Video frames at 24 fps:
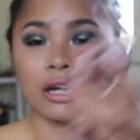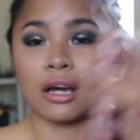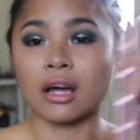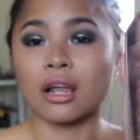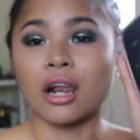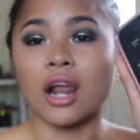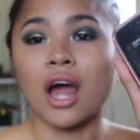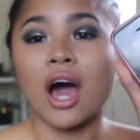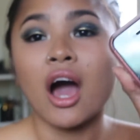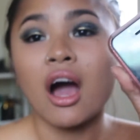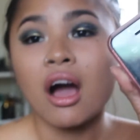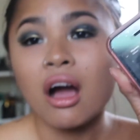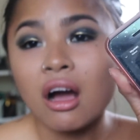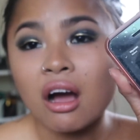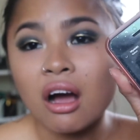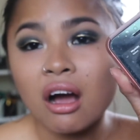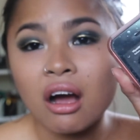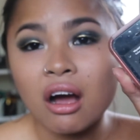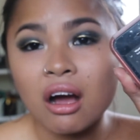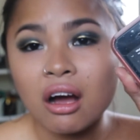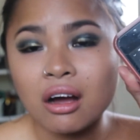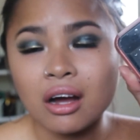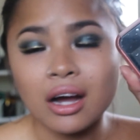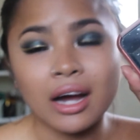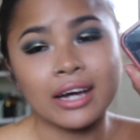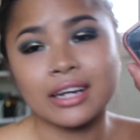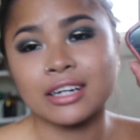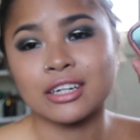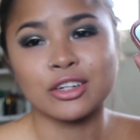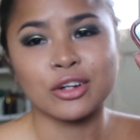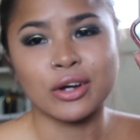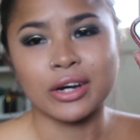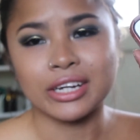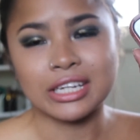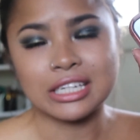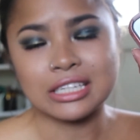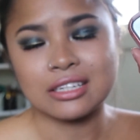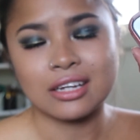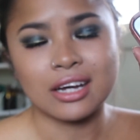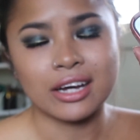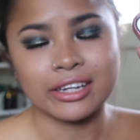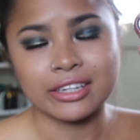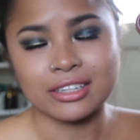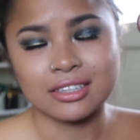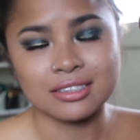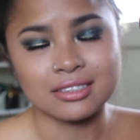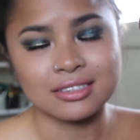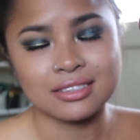Galant. I don't know how you,
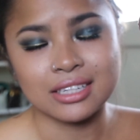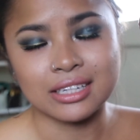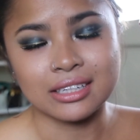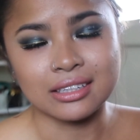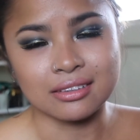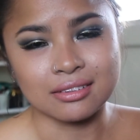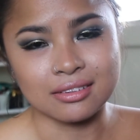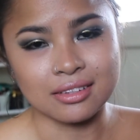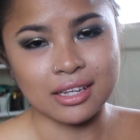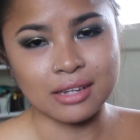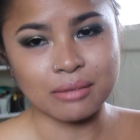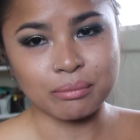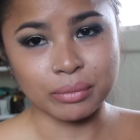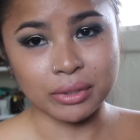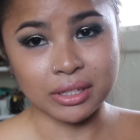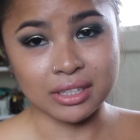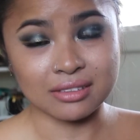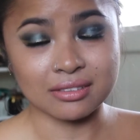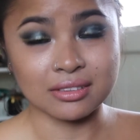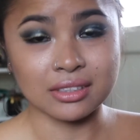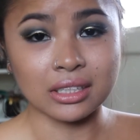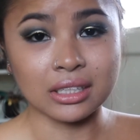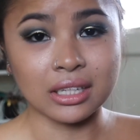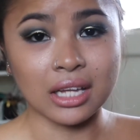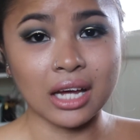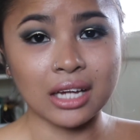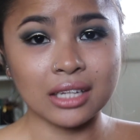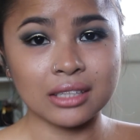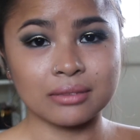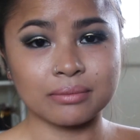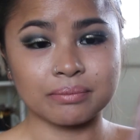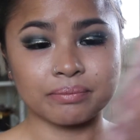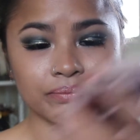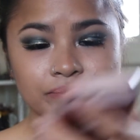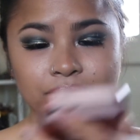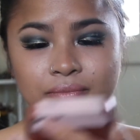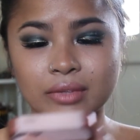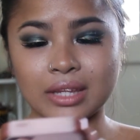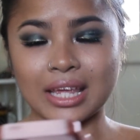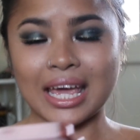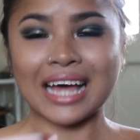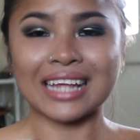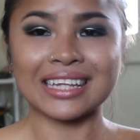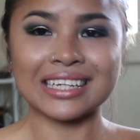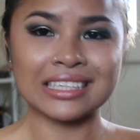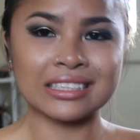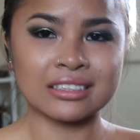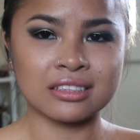how you say his name, but it's Galant.
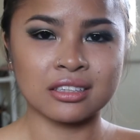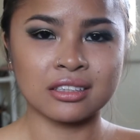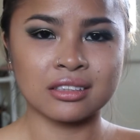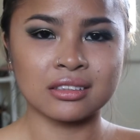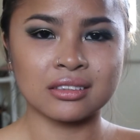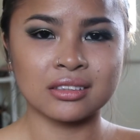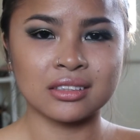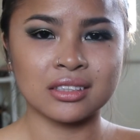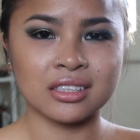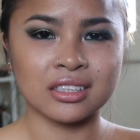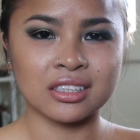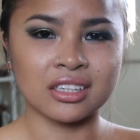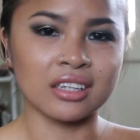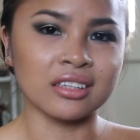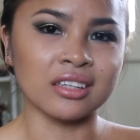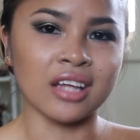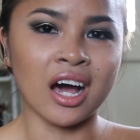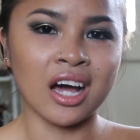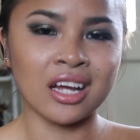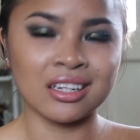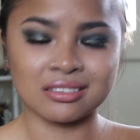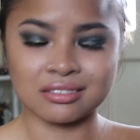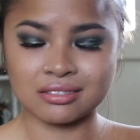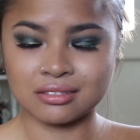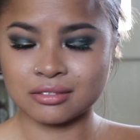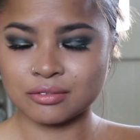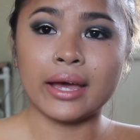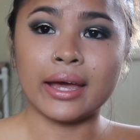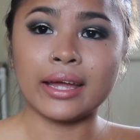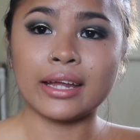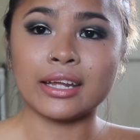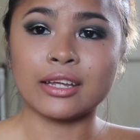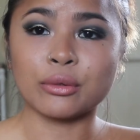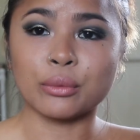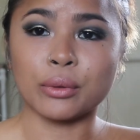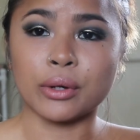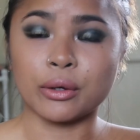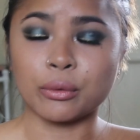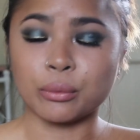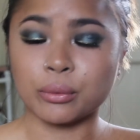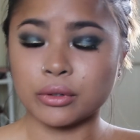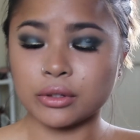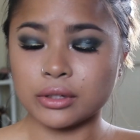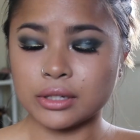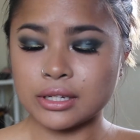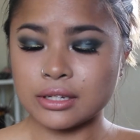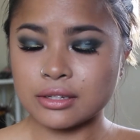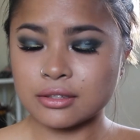Gallant? Galant? Anyway,
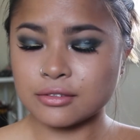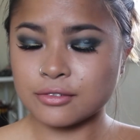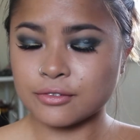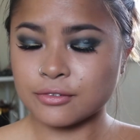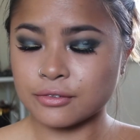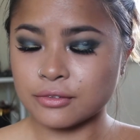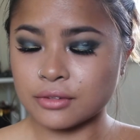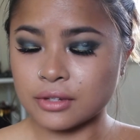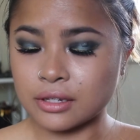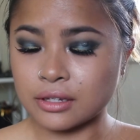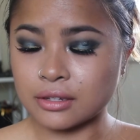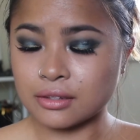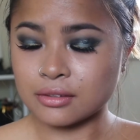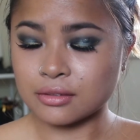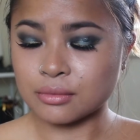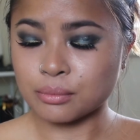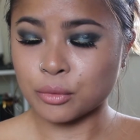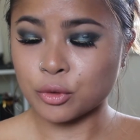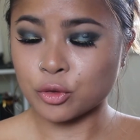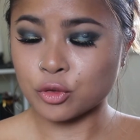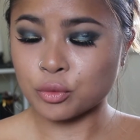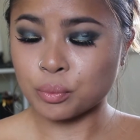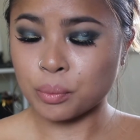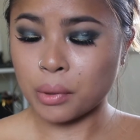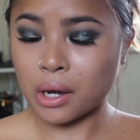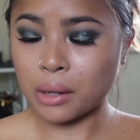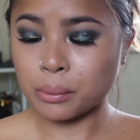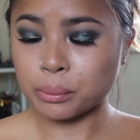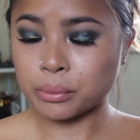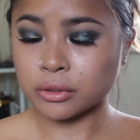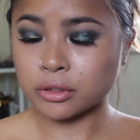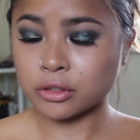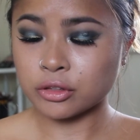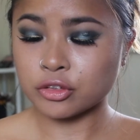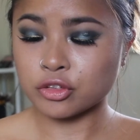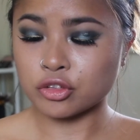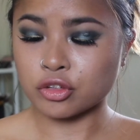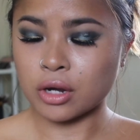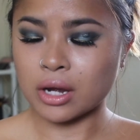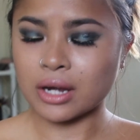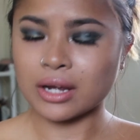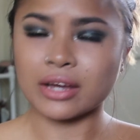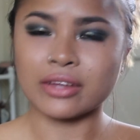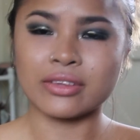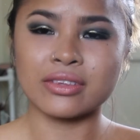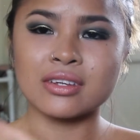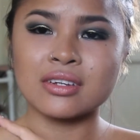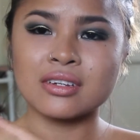well his his most popular
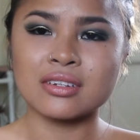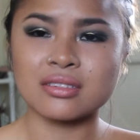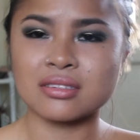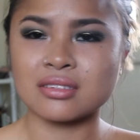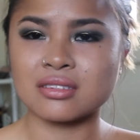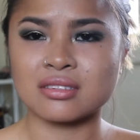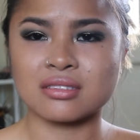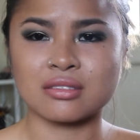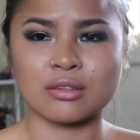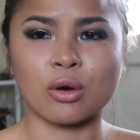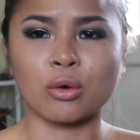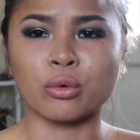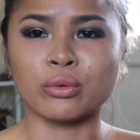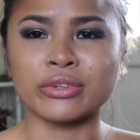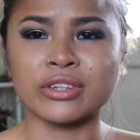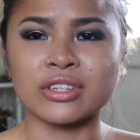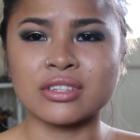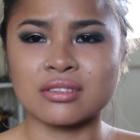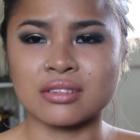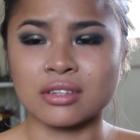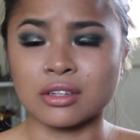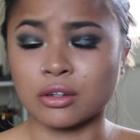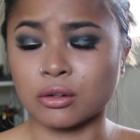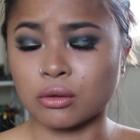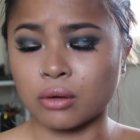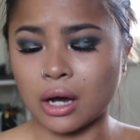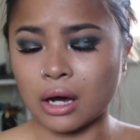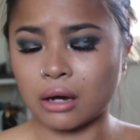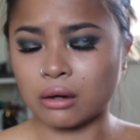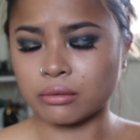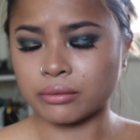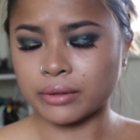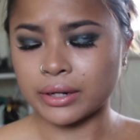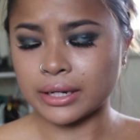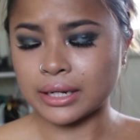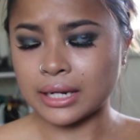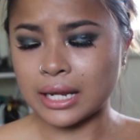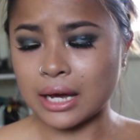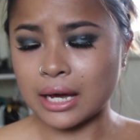track, I think it's his only single out right